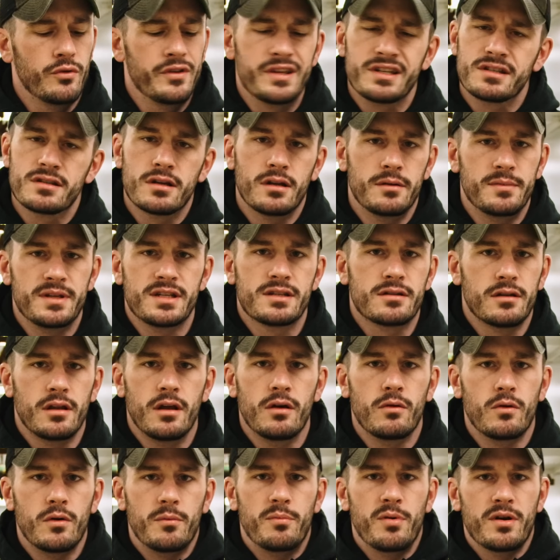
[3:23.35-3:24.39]
This is going to be
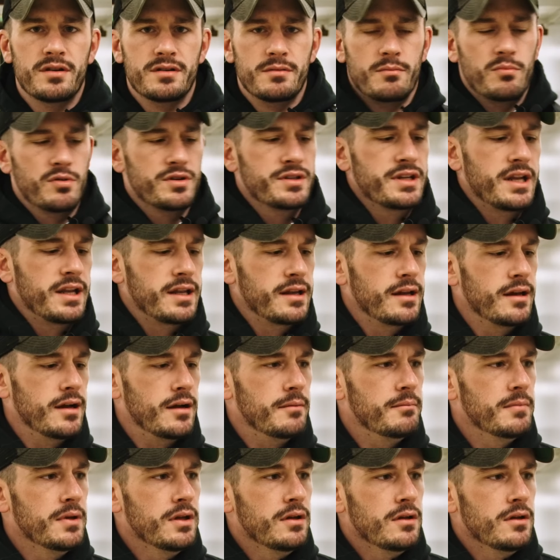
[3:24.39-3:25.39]
slower presenting up.